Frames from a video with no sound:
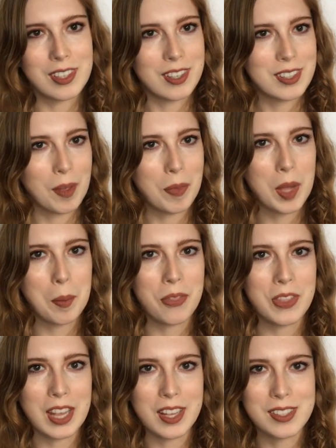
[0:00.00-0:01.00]
something about
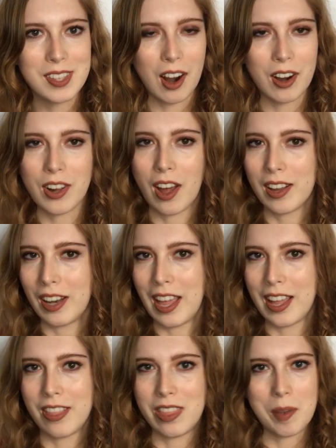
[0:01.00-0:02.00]
these are not
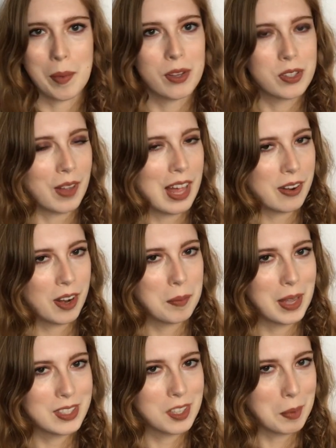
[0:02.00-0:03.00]
like the most flattering
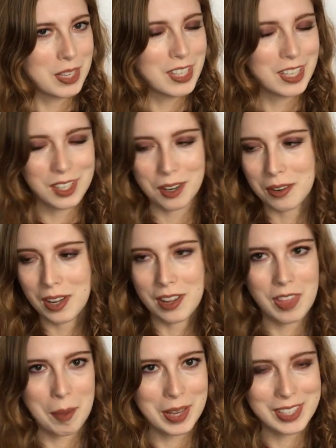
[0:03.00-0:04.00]
pinks on my skin tone, if
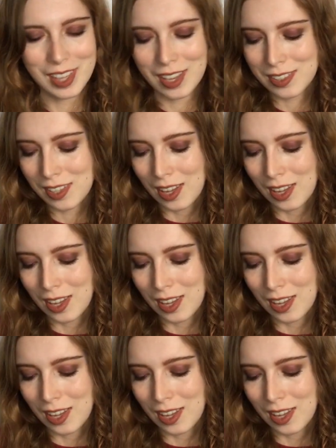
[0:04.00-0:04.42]
that makes sense.